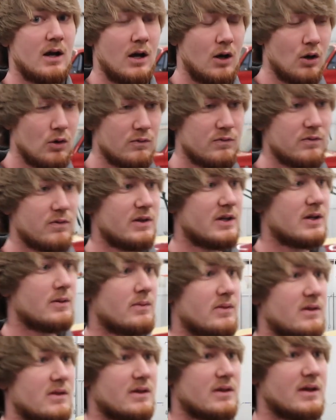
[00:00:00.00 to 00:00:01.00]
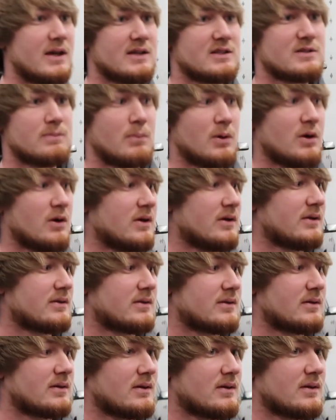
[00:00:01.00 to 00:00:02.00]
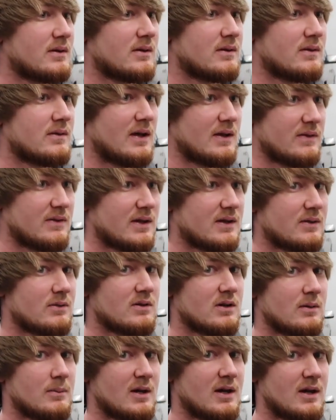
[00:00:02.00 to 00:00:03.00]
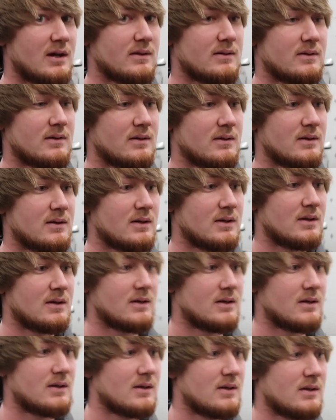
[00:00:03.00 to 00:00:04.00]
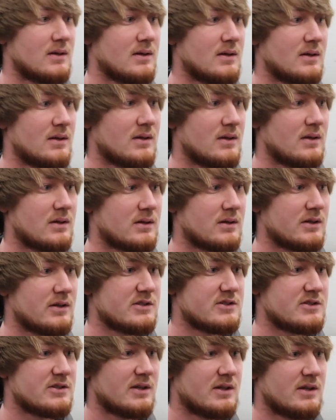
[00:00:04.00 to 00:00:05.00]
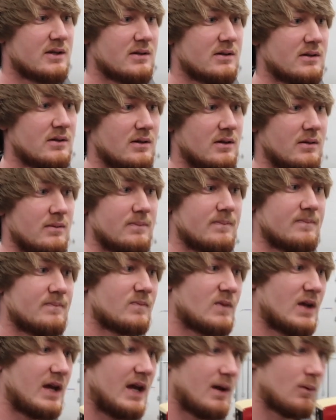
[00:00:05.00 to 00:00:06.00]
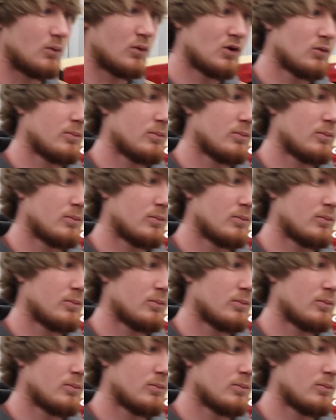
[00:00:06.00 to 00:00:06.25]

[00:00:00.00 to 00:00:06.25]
Hopefully within the next month, that thing will come out. Because then it will